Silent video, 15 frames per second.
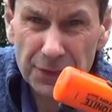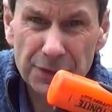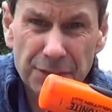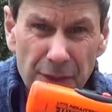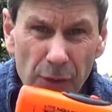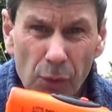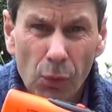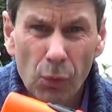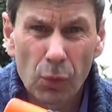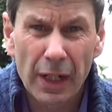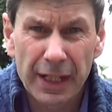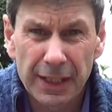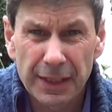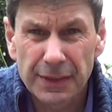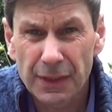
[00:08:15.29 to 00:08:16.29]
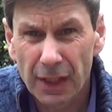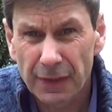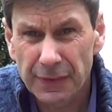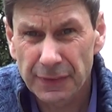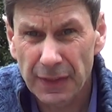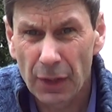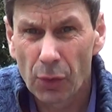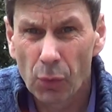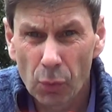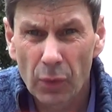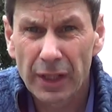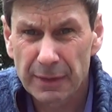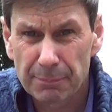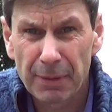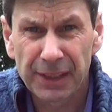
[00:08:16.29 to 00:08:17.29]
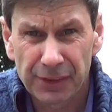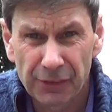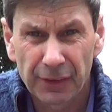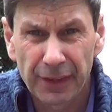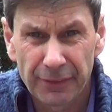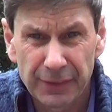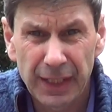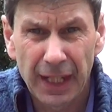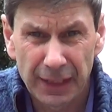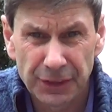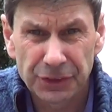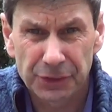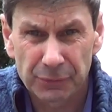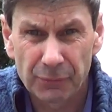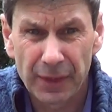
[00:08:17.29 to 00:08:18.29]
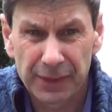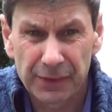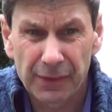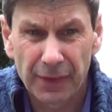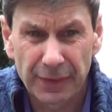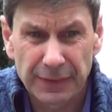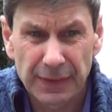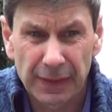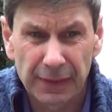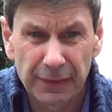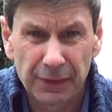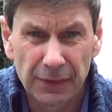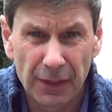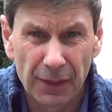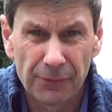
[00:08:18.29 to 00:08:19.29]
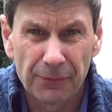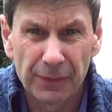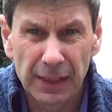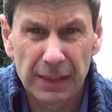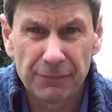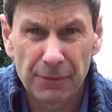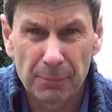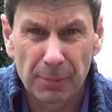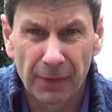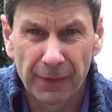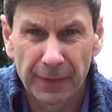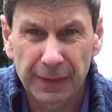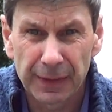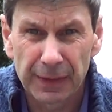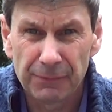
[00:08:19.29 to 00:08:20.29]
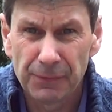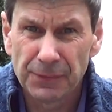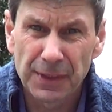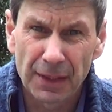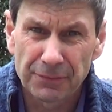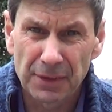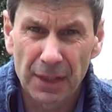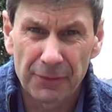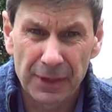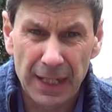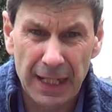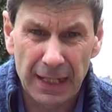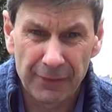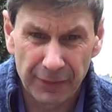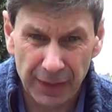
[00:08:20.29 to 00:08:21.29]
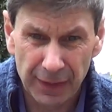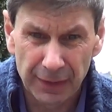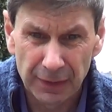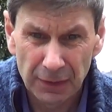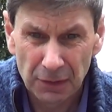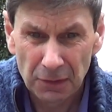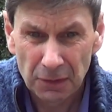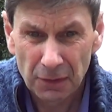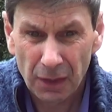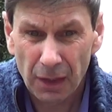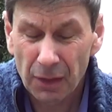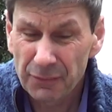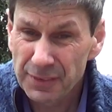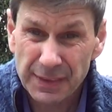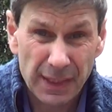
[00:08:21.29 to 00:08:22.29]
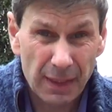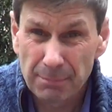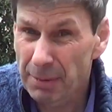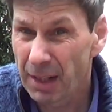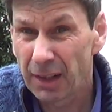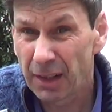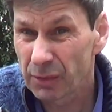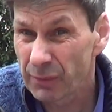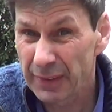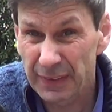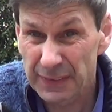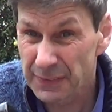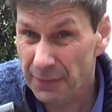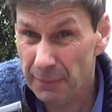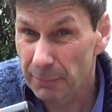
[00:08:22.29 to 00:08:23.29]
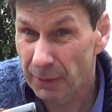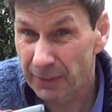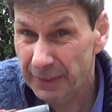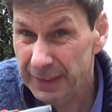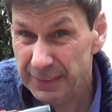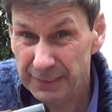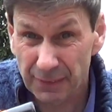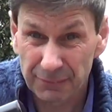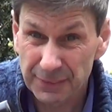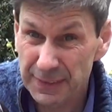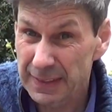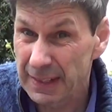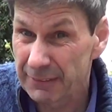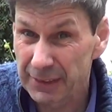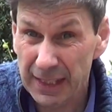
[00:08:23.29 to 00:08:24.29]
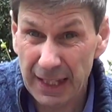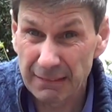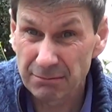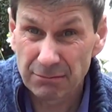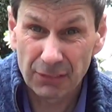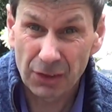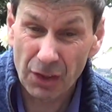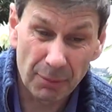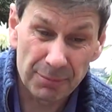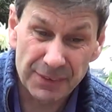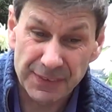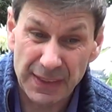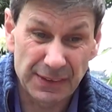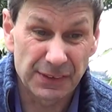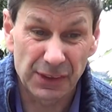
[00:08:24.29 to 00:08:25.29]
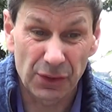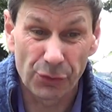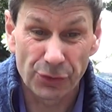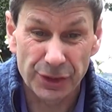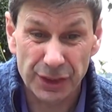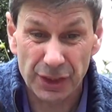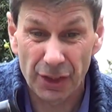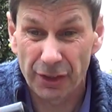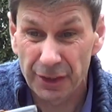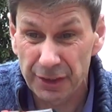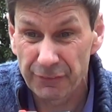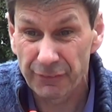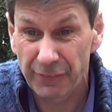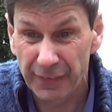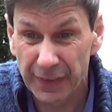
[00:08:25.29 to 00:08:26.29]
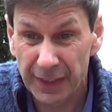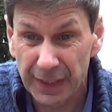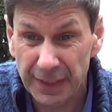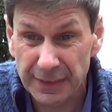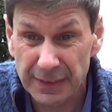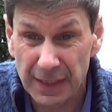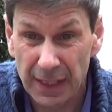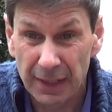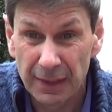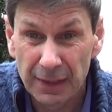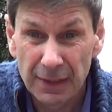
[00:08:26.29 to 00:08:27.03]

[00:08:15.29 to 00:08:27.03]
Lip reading: so always, as I say, always pick your location where you're going to, you know, leave your bike. And if you don't know an area, I would say park where there's other bikes. Obviously, there again, commonsensical kind of thing, isn't it?